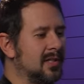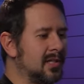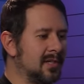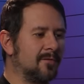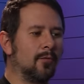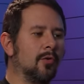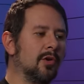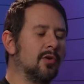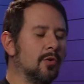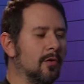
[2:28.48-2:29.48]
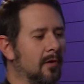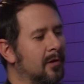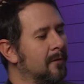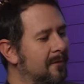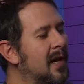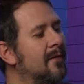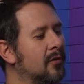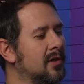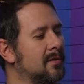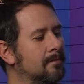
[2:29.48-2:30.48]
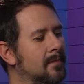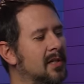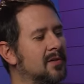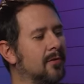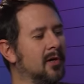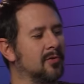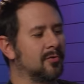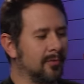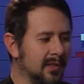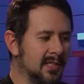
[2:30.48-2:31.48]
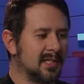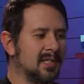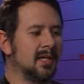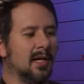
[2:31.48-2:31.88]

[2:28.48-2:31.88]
this is for your, your favorite men's fragrance release